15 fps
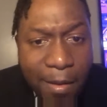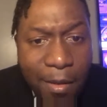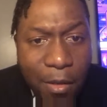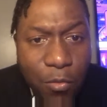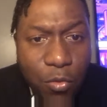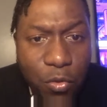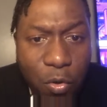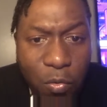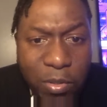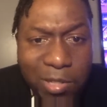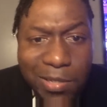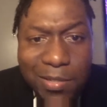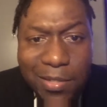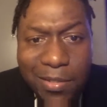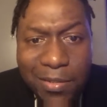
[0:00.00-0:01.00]
You know,
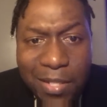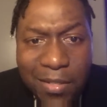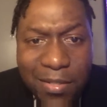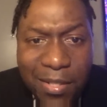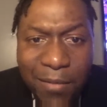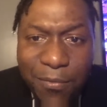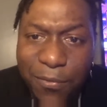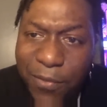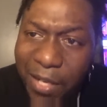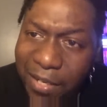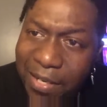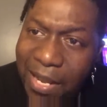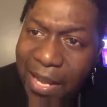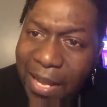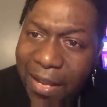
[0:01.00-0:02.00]
this ain't
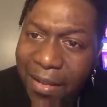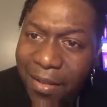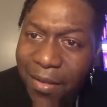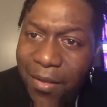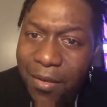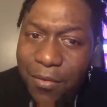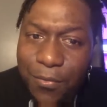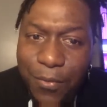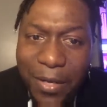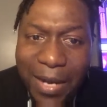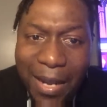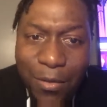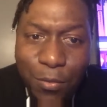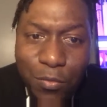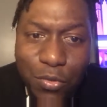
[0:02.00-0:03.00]
Freda.
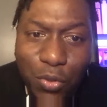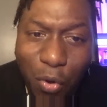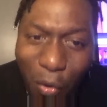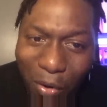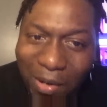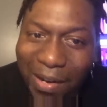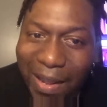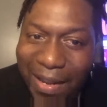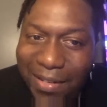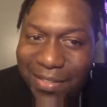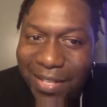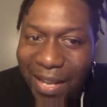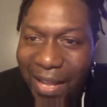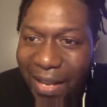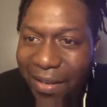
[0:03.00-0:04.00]
Freda don't talk like
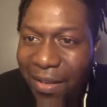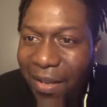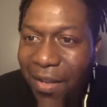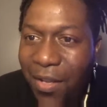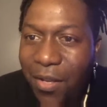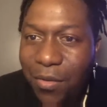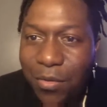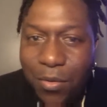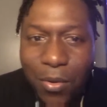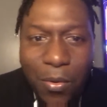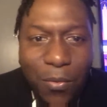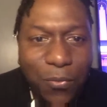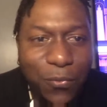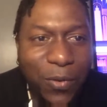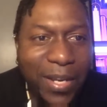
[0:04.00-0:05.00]
that. You know,
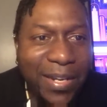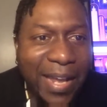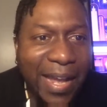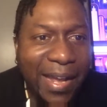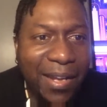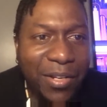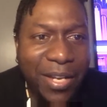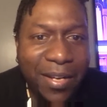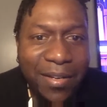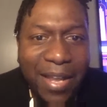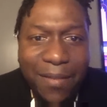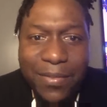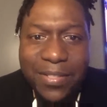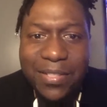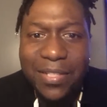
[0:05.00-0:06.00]
Freda, they
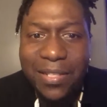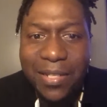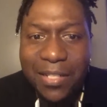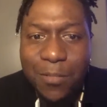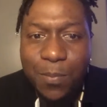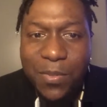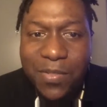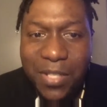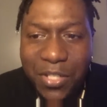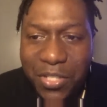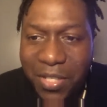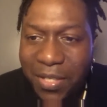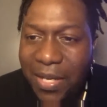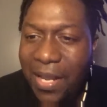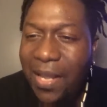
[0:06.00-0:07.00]
never see this
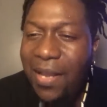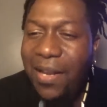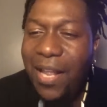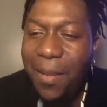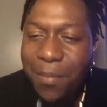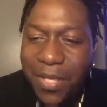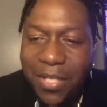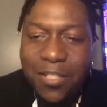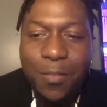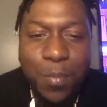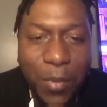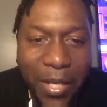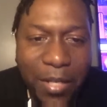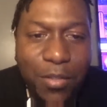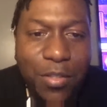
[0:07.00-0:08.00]
position. Let me
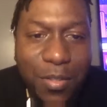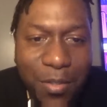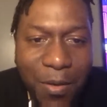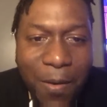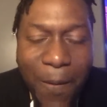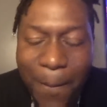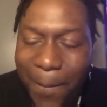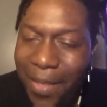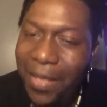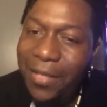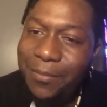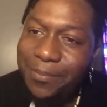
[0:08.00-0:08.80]
explain to y'all, man.